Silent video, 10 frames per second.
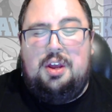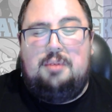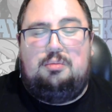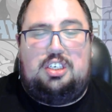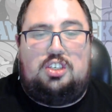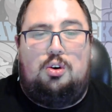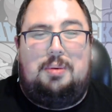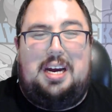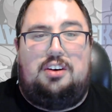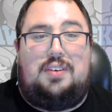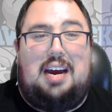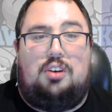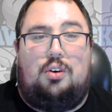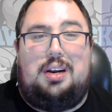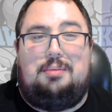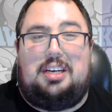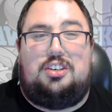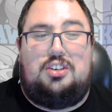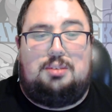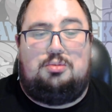But just a reminder, if you haven't already, make
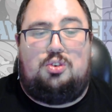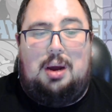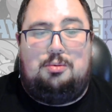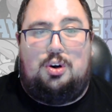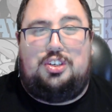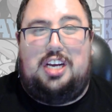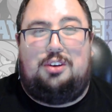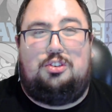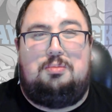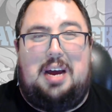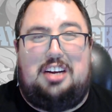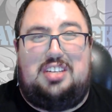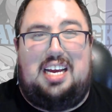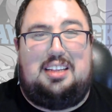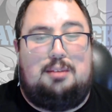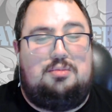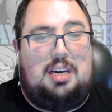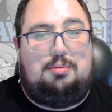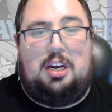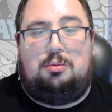sure you're subscribed to our channel. Smash that thumbs
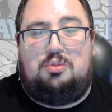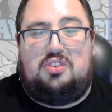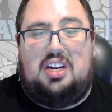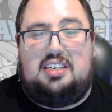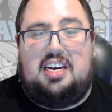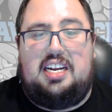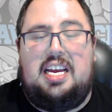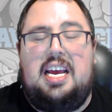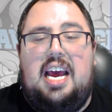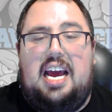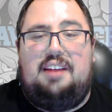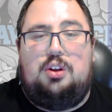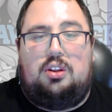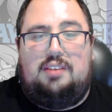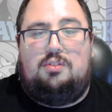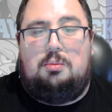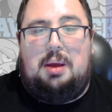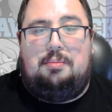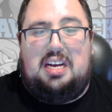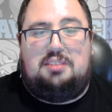up. It helps us out a ton. And if you're looking for
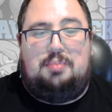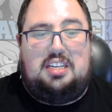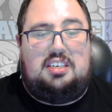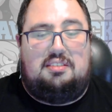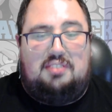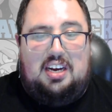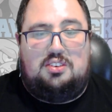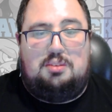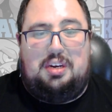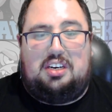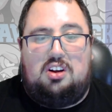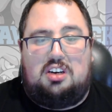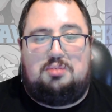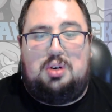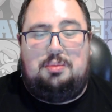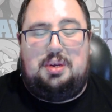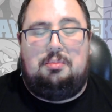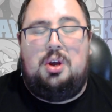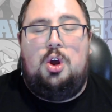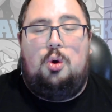my best bets, you can find those at PickDawgz
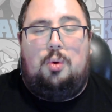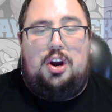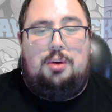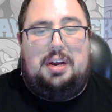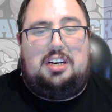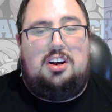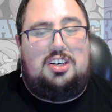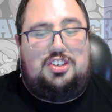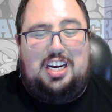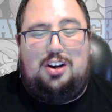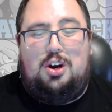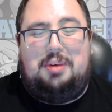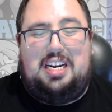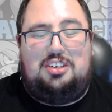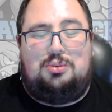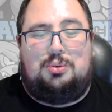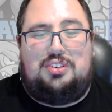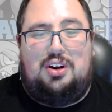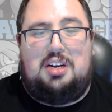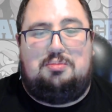Premium. While you're at PickDawgz, check out our betting tools.
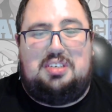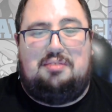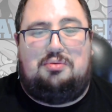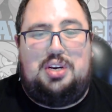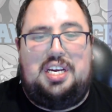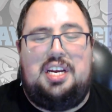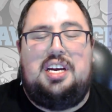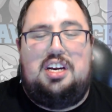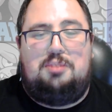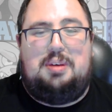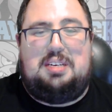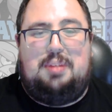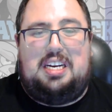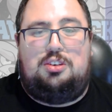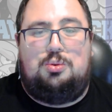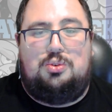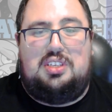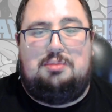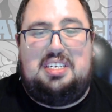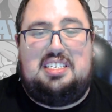They're 100% free. They're the best betting tools
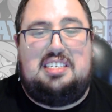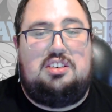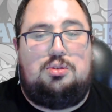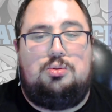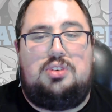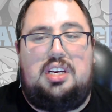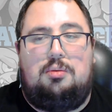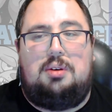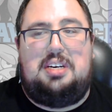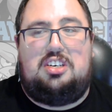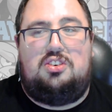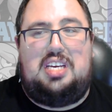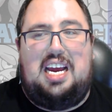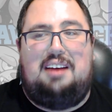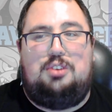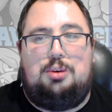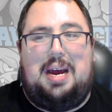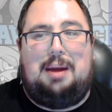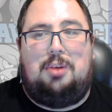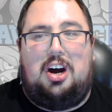in the business and tools that you want to make sure that you have in your
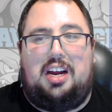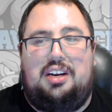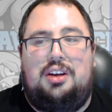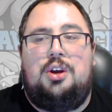back pocket